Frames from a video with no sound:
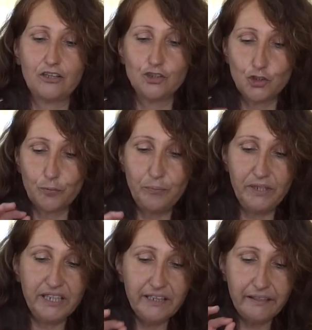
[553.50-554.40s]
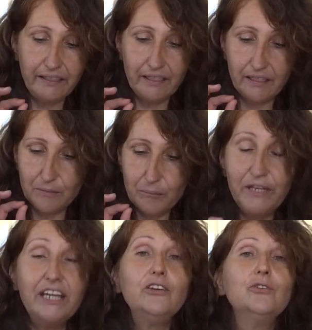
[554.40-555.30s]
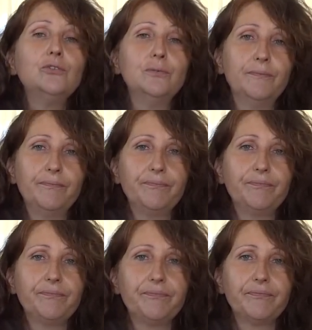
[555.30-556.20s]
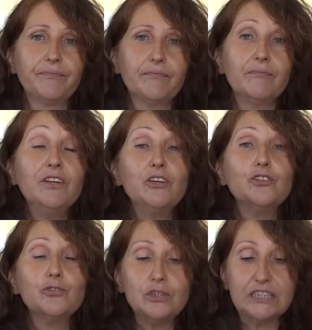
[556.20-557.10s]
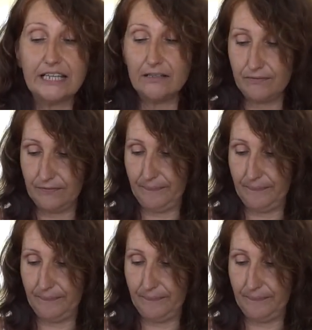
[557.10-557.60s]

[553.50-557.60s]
So be you. Be your true self.